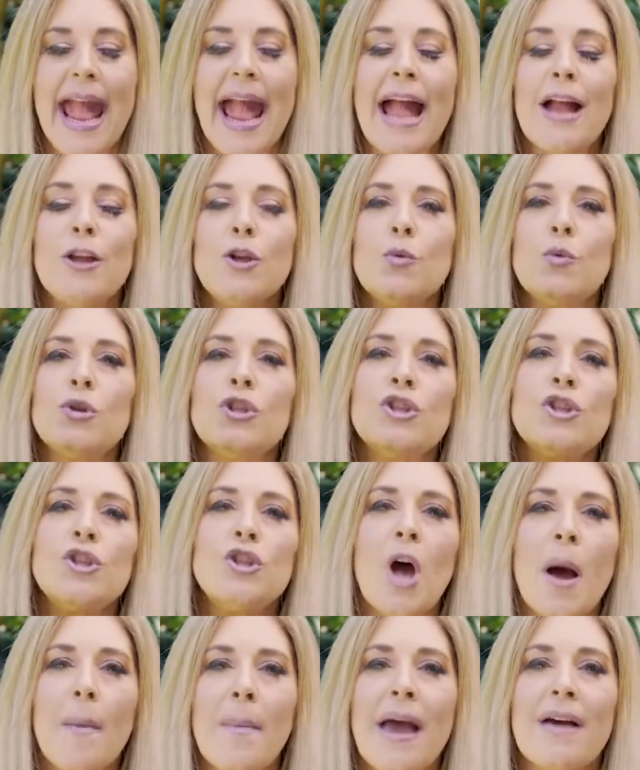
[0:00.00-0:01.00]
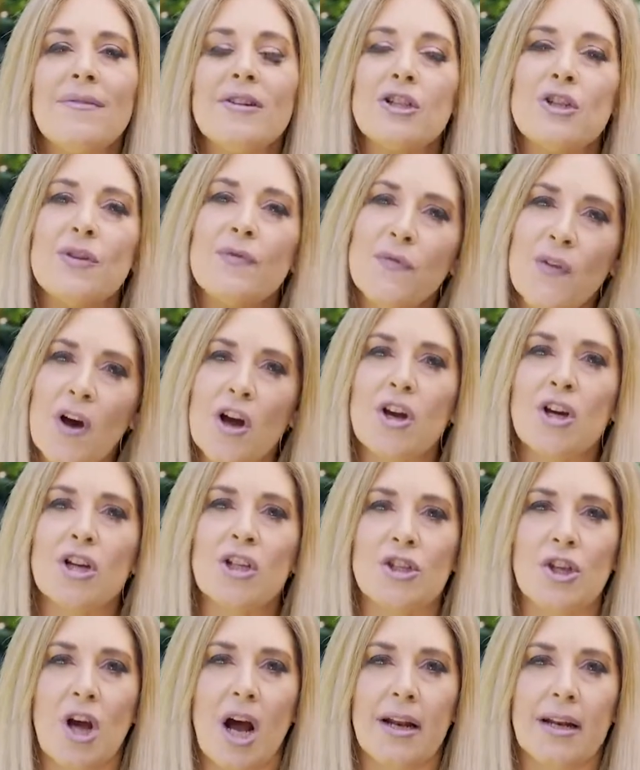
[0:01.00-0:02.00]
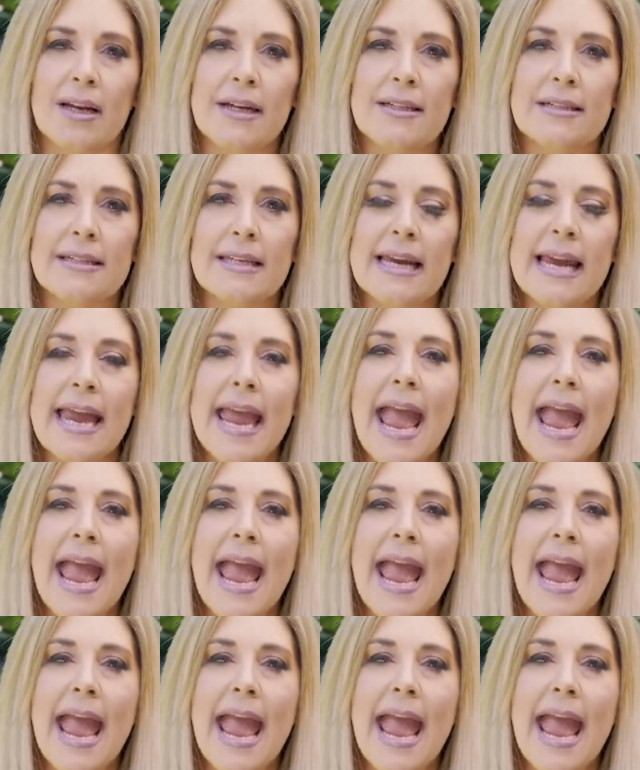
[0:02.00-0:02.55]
And you will stop having to focus on it,